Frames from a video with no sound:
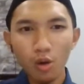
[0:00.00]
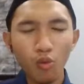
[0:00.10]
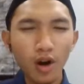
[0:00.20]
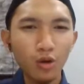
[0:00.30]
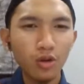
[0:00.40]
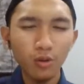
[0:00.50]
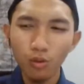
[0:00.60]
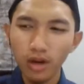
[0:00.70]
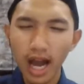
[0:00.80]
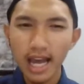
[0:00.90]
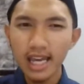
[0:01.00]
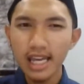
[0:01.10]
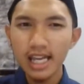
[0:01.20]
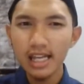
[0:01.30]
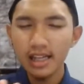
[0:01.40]
One,
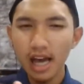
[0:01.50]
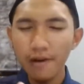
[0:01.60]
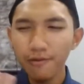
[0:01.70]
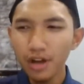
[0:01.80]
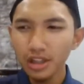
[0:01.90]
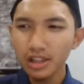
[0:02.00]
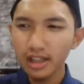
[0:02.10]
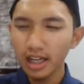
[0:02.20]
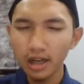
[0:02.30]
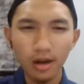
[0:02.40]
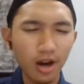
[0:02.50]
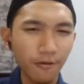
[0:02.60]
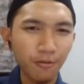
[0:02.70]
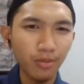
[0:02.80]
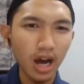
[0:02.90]
I have not read it
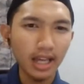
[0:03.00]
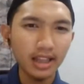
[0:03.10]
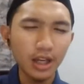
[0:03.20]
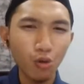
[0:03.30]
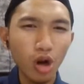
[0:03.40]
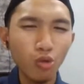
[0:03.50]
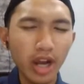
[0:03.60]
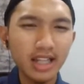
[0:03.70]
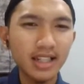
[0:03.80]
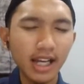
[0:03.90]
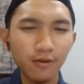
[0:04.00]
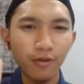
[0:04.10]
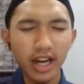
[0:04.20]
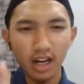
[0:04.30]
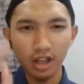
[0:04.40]
enough, but I think one way is like
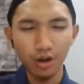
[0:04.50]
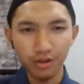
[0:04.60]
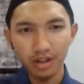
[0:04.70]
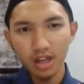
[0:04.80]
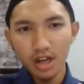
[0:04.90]
viral growth.